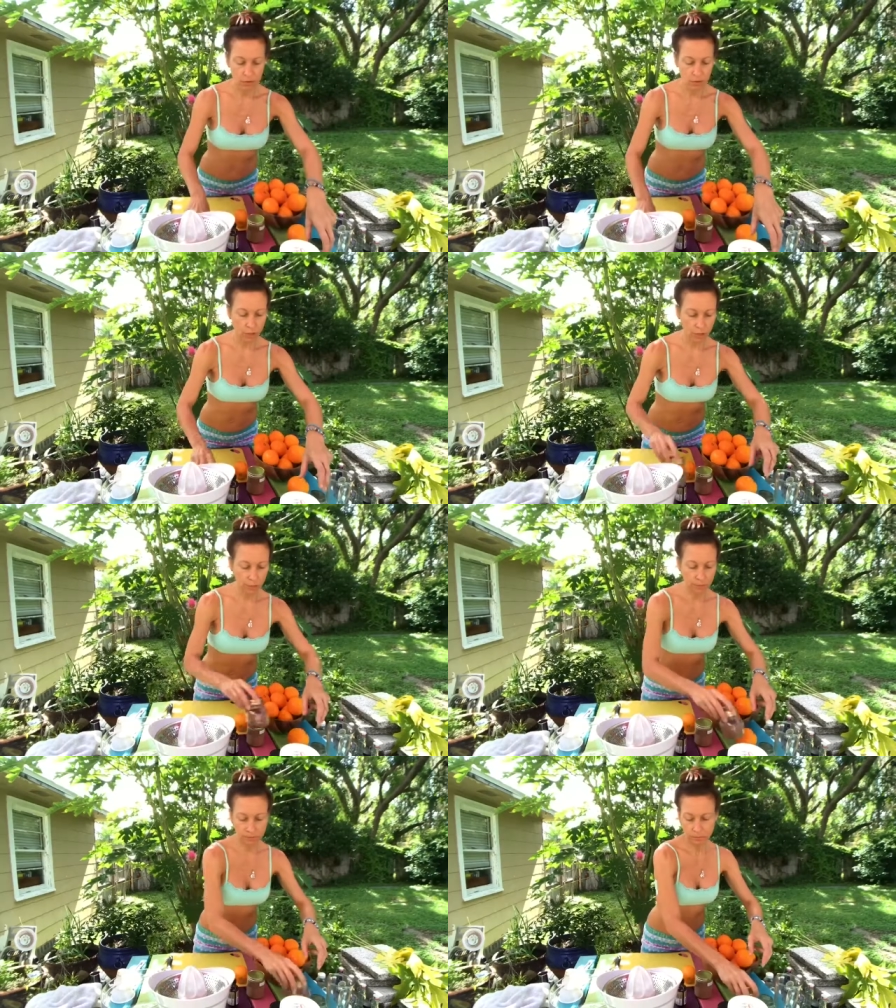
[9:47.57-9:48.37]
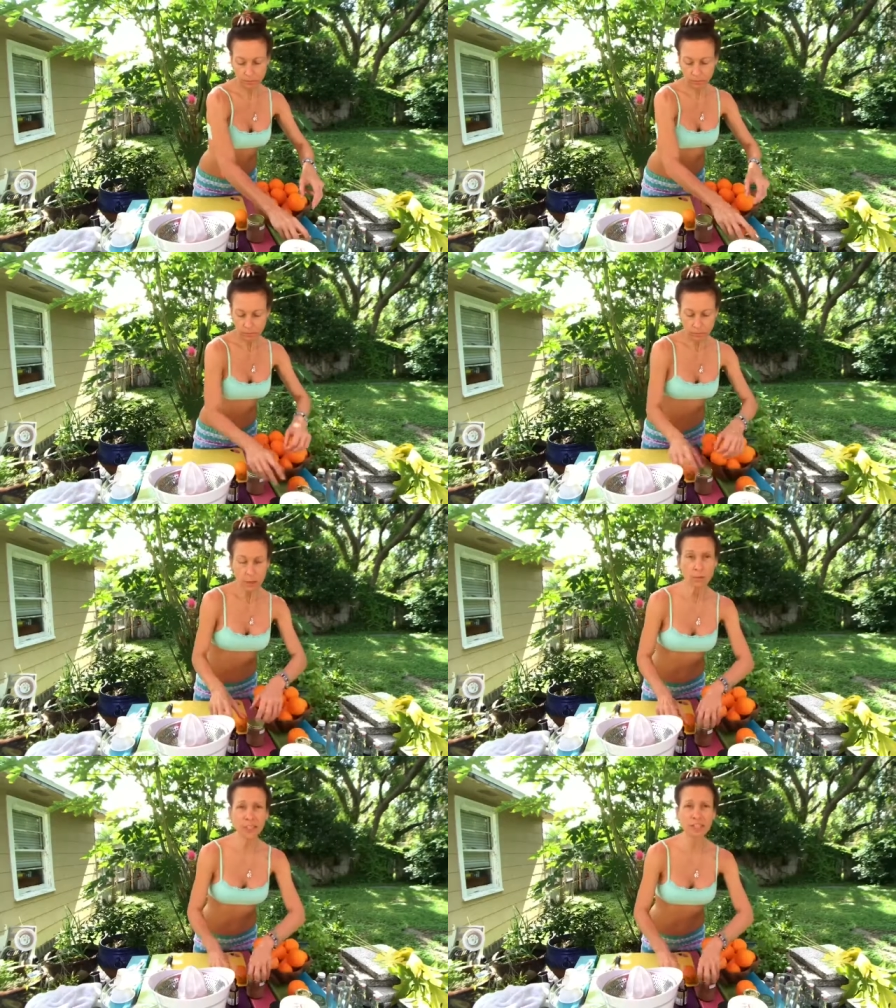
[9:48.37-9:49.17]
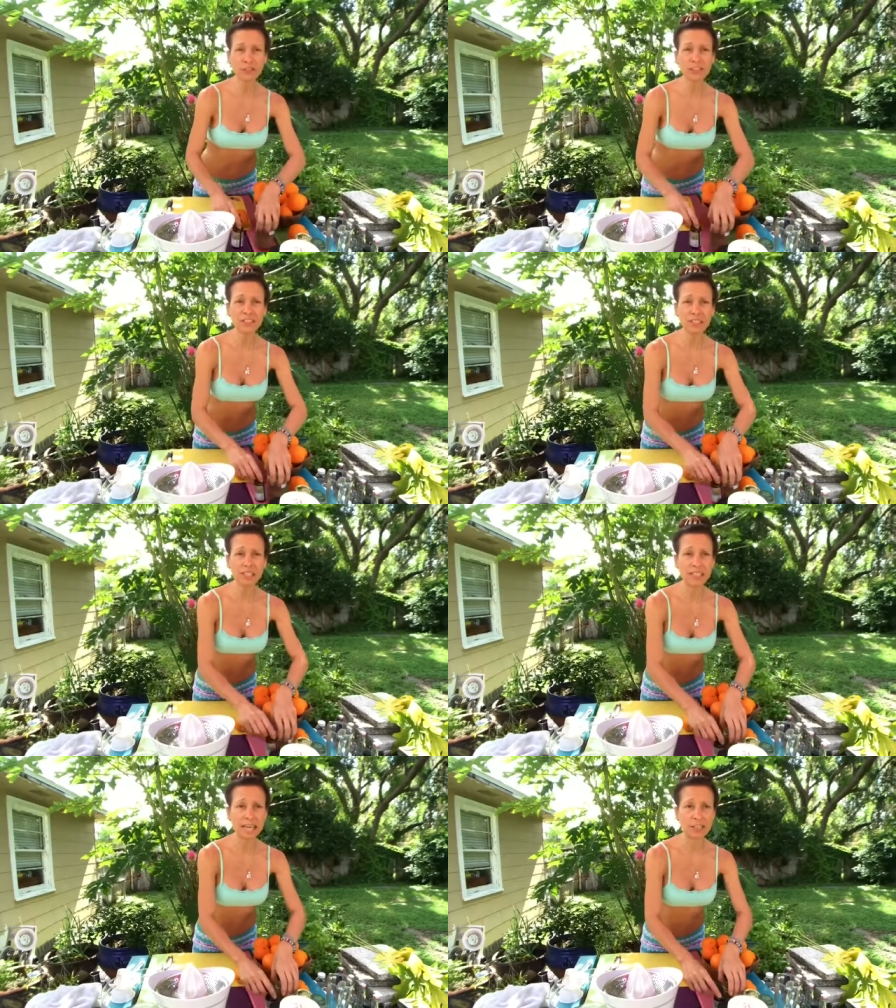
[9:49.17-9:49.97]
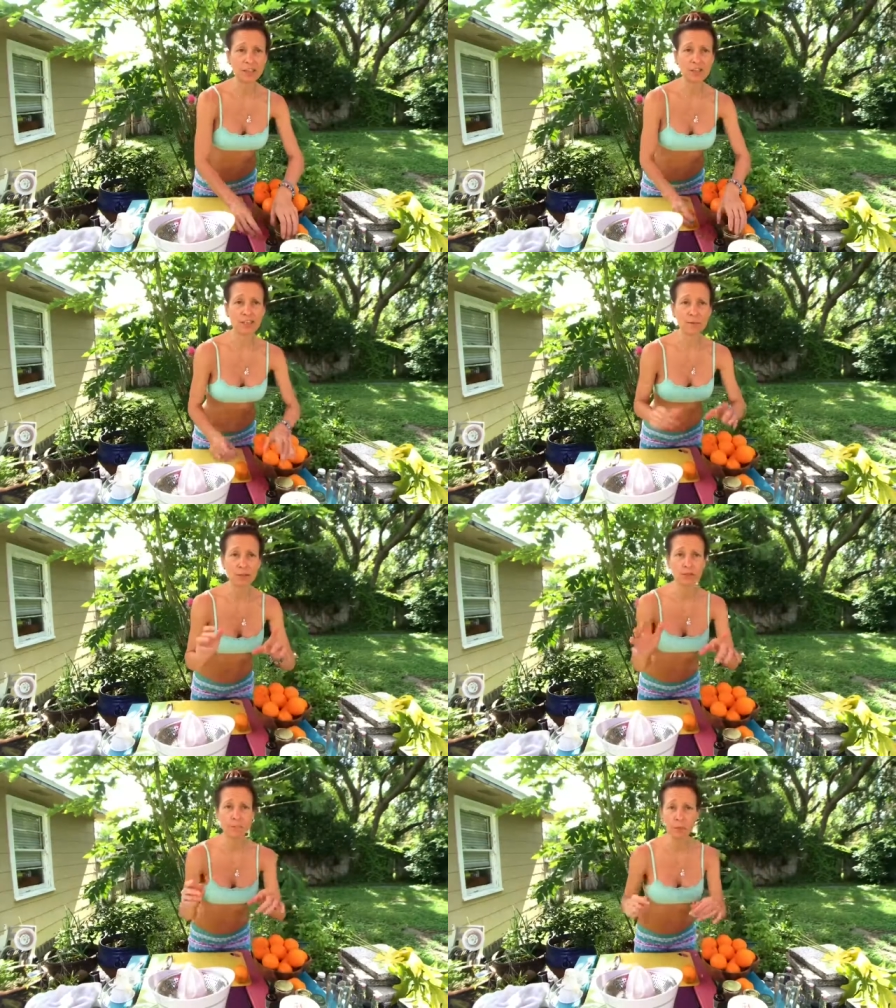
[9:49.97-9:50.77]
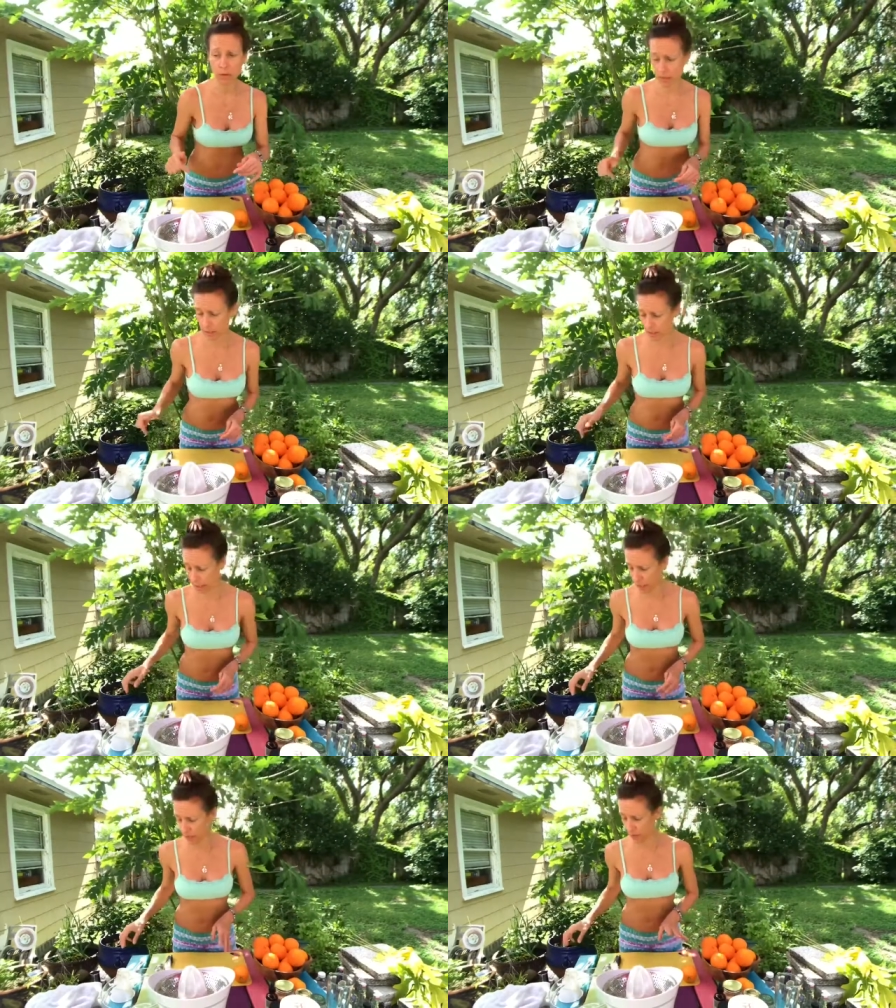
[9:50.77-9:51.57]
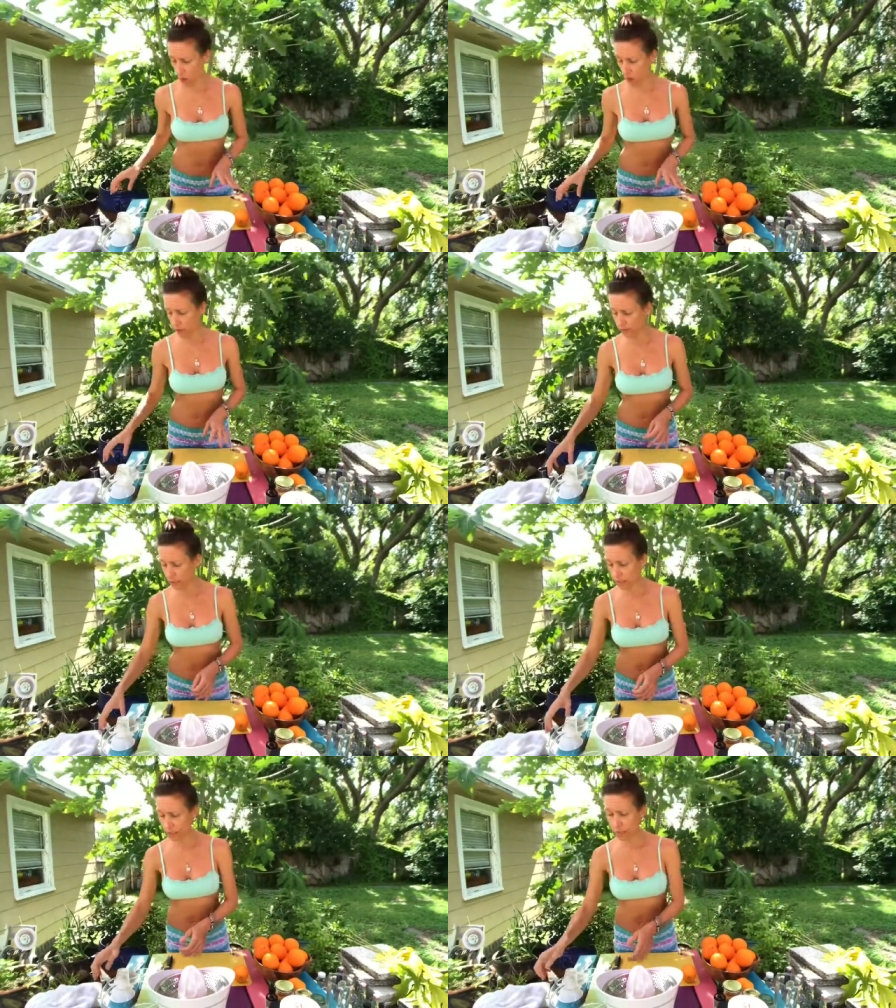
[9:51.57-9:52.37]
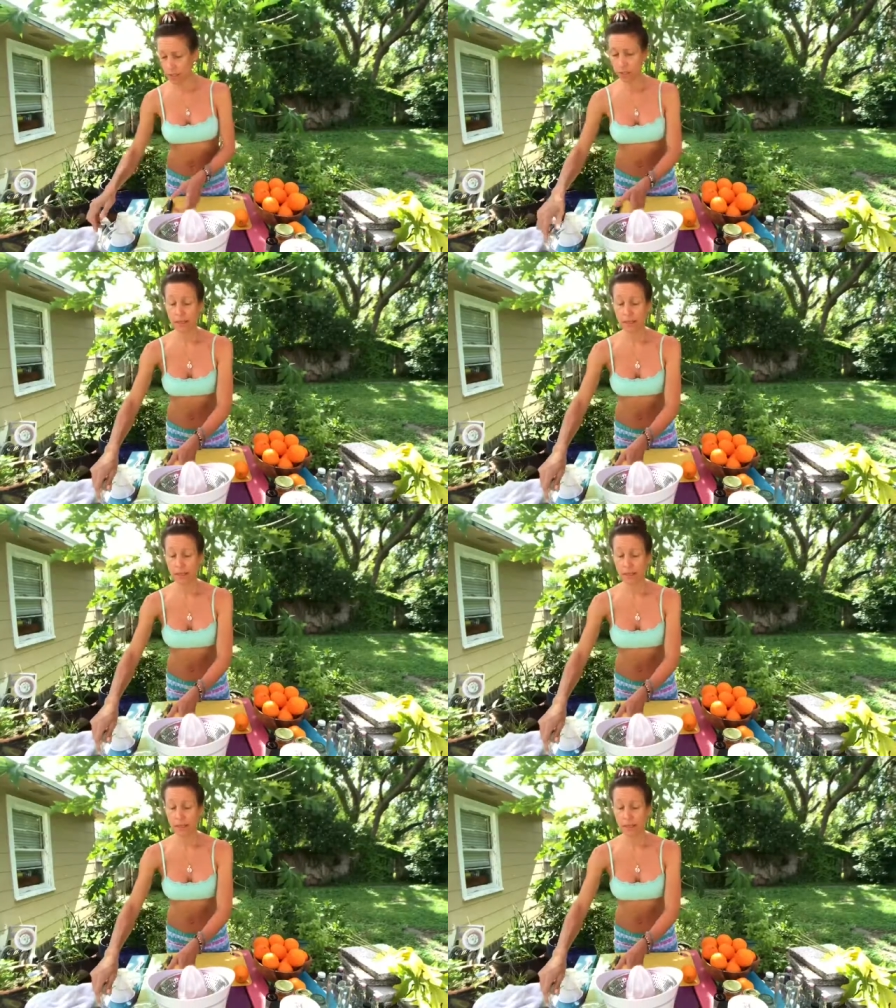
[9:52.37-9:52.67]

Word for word: So we're gonna do this in stages and the most important stage of all of this